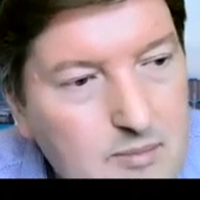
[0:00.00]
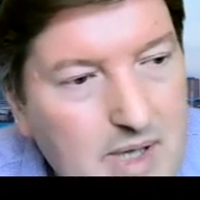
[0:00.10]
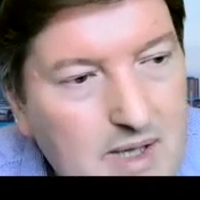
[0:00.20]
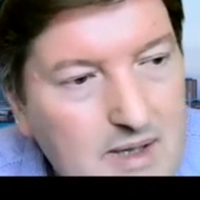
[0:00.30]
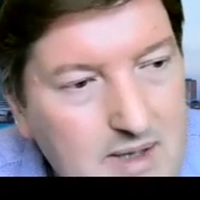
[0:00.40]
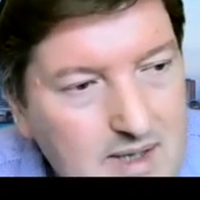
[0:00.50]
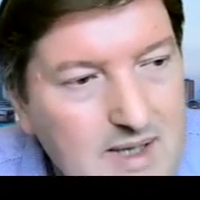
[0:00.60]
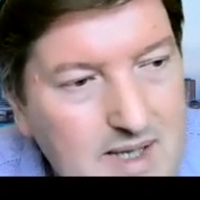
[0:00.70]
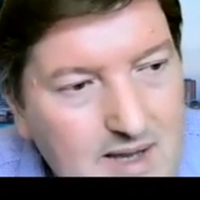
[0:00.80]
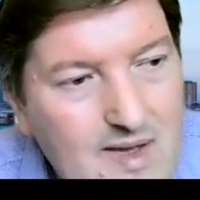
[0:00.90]
But
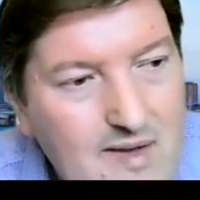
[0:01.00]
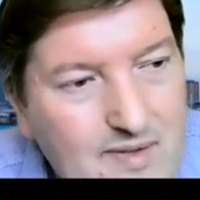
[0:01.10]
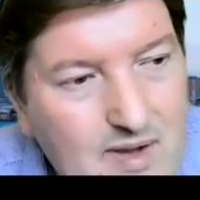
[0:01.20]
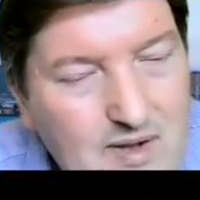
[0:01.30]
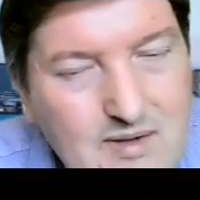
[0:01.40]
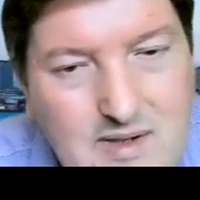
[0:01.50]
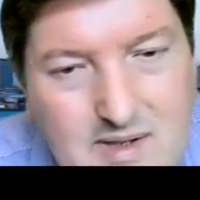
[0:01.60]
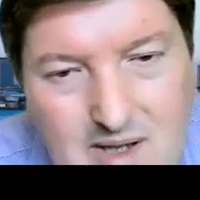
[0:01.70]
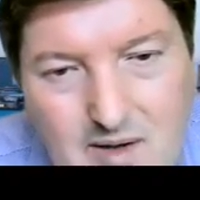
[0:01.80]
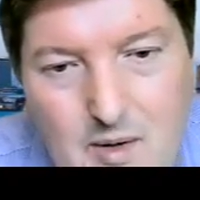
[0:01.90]
if you
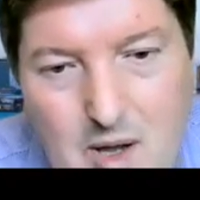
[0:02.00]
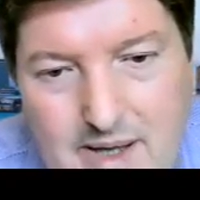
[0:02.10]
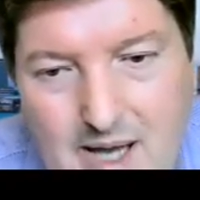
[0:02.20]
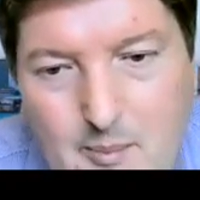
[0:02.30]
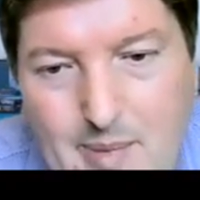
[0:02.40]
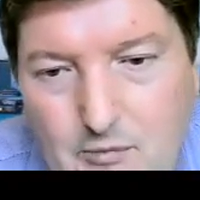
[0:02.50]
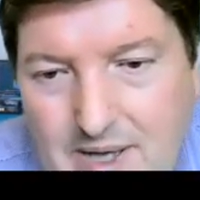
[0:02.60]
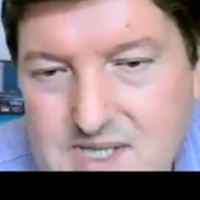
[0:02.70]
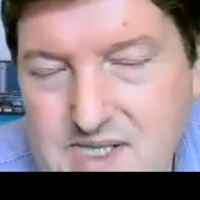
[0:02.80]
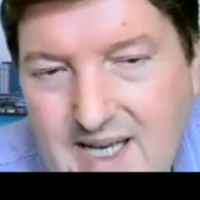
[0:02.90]
get a bit
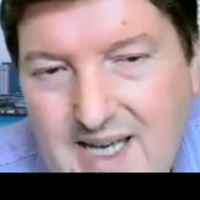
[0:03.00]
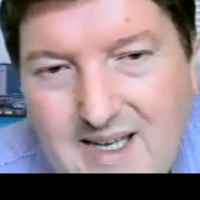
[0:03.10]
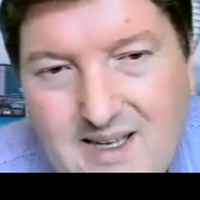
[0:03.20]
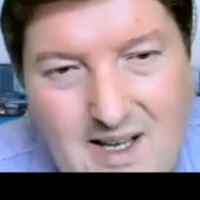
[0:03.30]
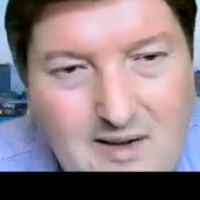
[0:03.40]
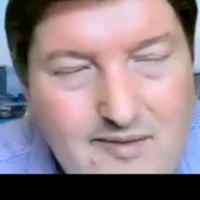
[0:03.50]
rusty,